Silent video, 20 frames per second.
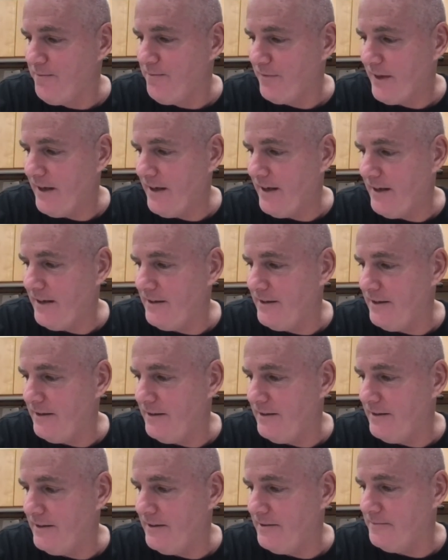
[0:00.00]
And,
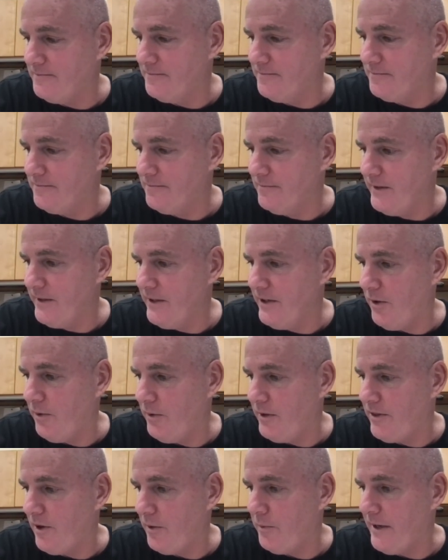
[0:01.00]
um, you know,
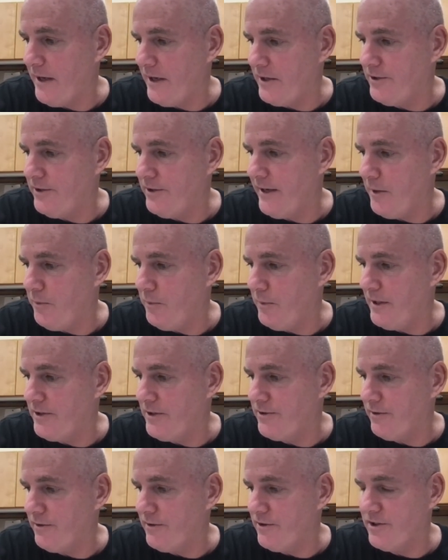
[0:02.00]
I thought we had a good eight weeks
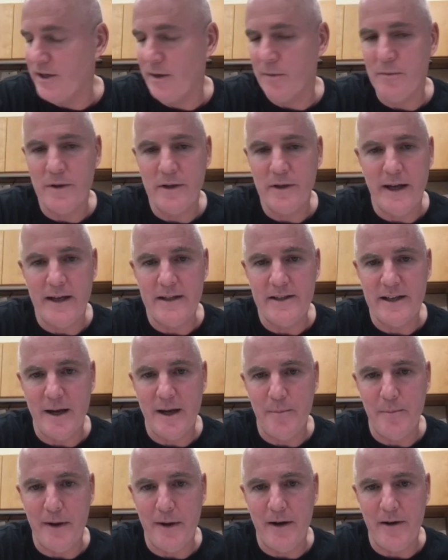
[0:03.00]
during the summer and guys
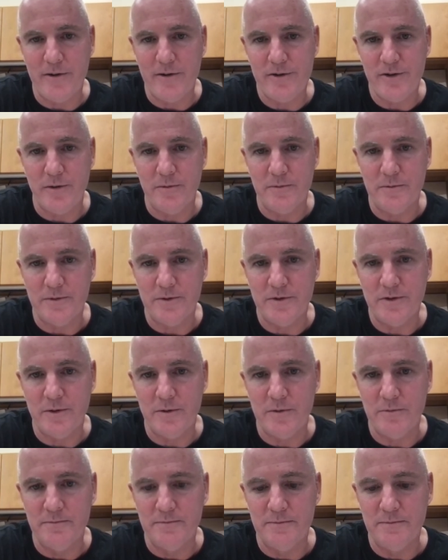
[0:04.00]
got better. So,
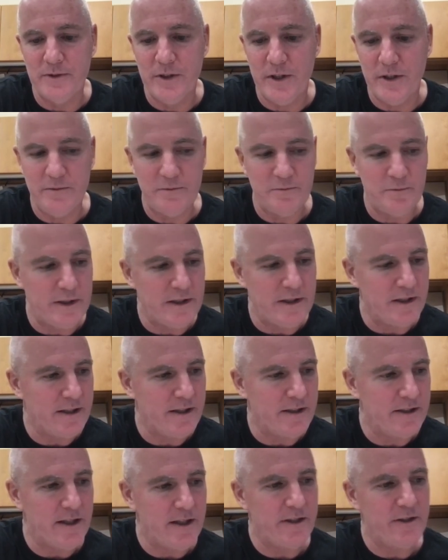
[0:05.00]
so, you know, we're going to
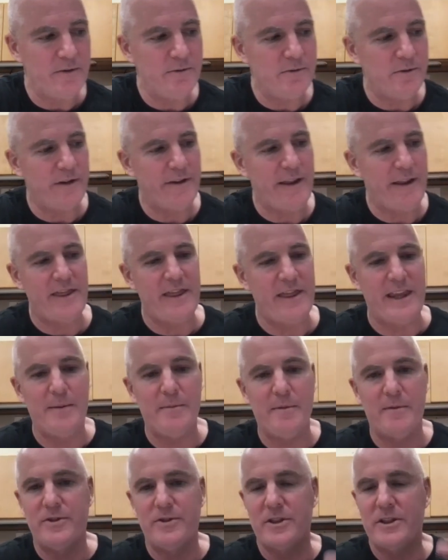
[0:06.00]
continue on that theme
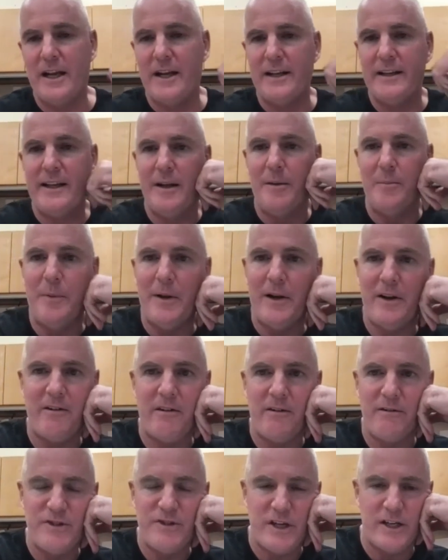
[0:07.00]
of just kind of getting better
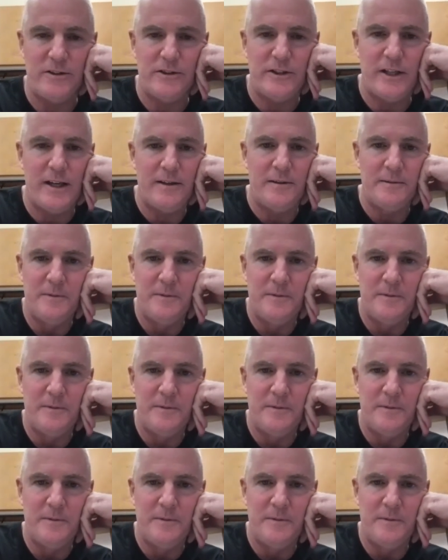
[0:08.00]
every single day.